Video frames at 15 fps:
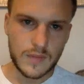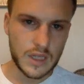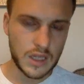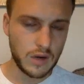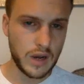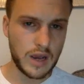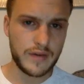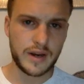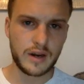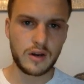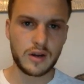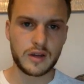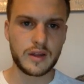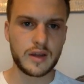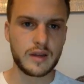Now I have had a
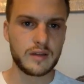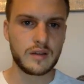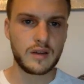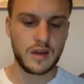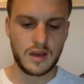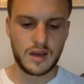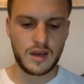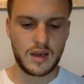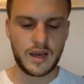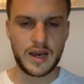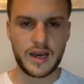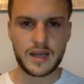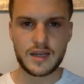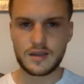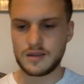look at this
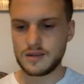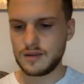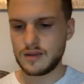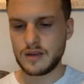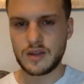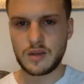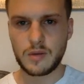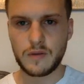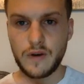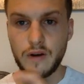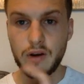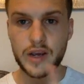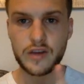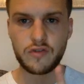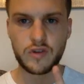and there's something
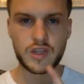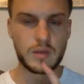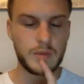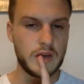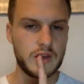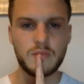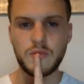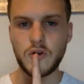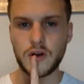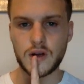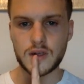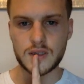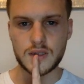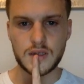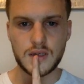very interesting about this
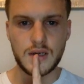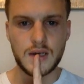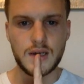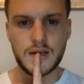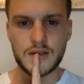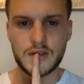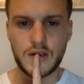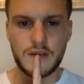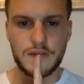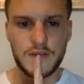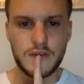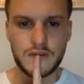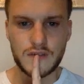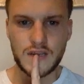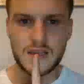product. So if
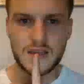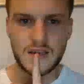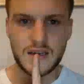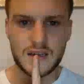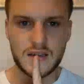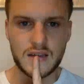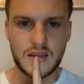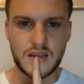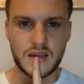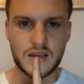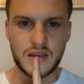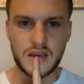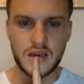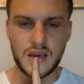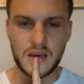you've seen these, they're this
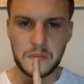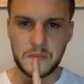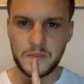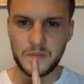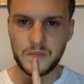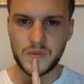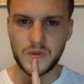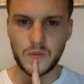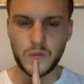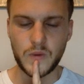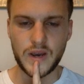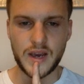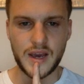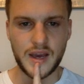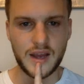thing here
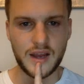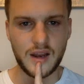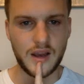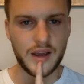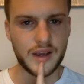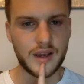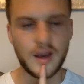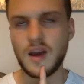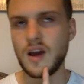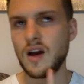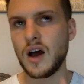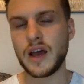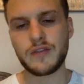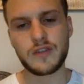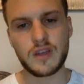where like
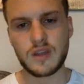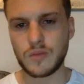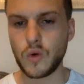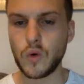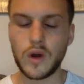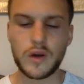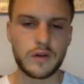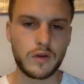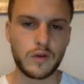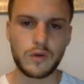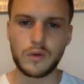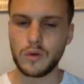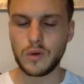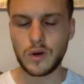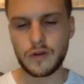I've seen
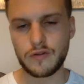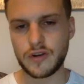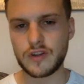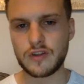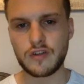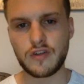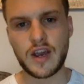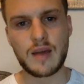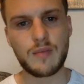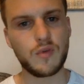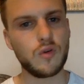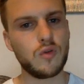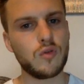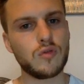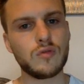all over Instagram,
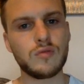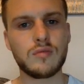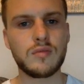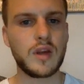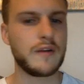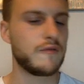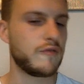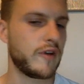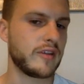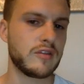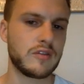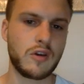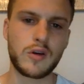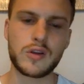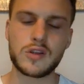all like
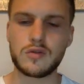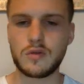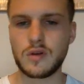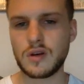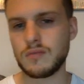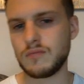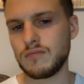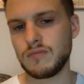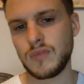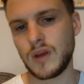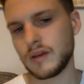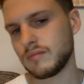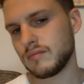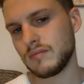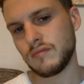friends going to
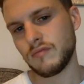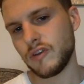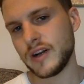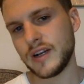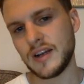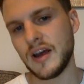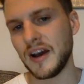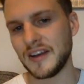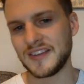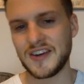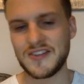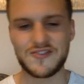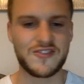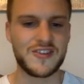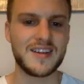like really nice
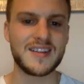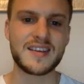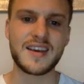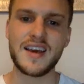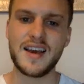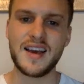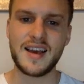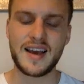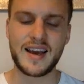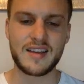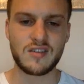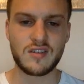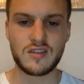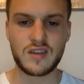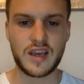countries
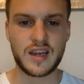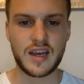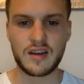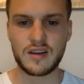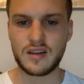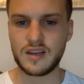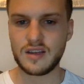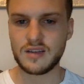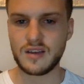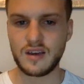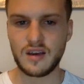and just sitting out in these